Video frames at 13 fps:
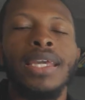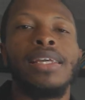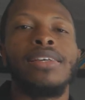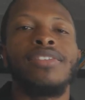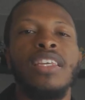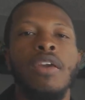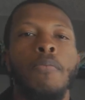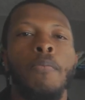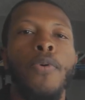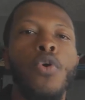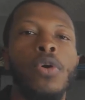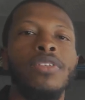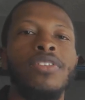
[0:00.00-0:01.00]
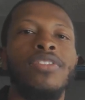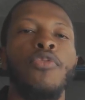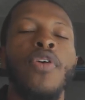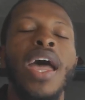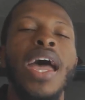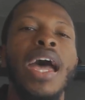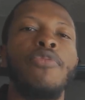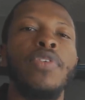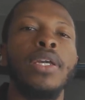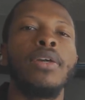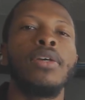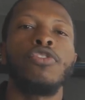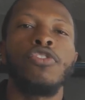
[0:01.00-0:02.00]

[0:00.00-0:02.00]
is the importance of having